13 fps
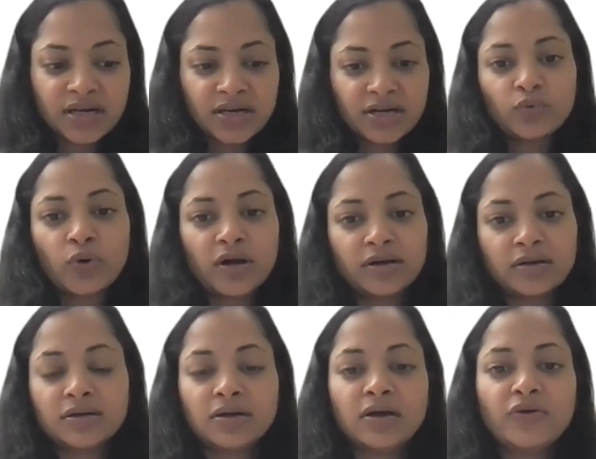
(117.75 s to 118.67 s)
current
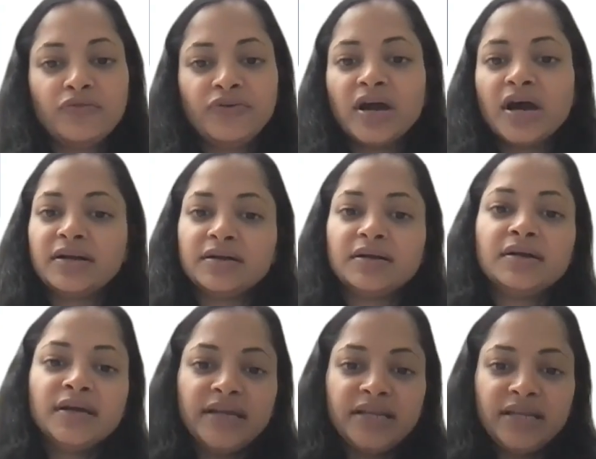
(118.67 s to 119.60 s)
work, we are
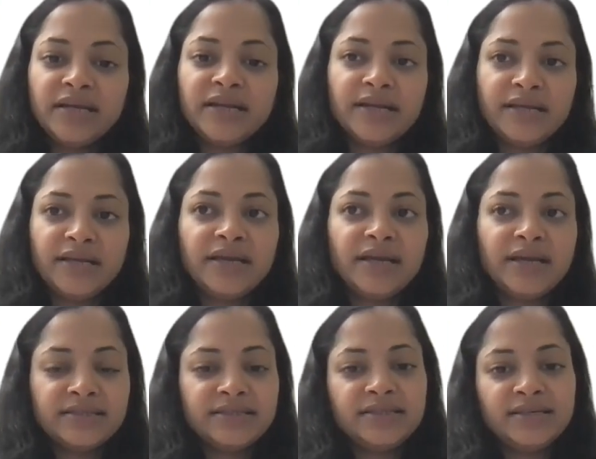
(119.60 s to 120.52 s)
integrating
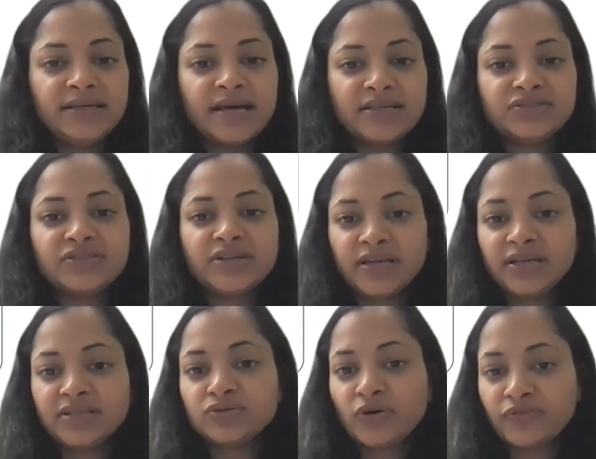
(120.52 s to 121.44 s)
ACTS
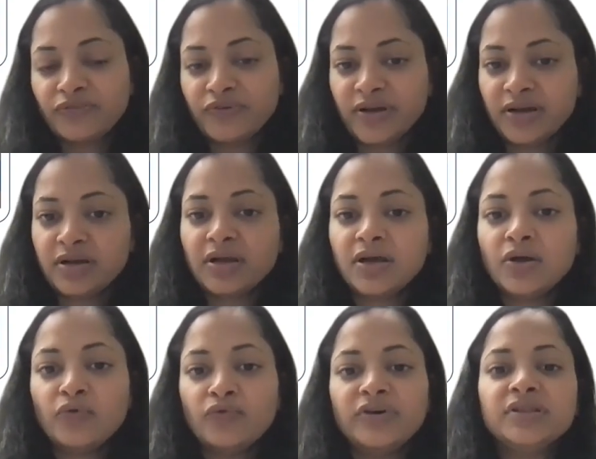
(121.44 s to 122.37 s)
tracking software
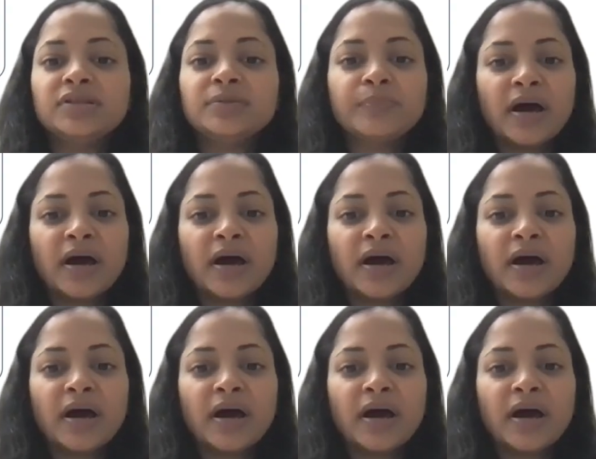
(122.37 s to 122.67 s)
with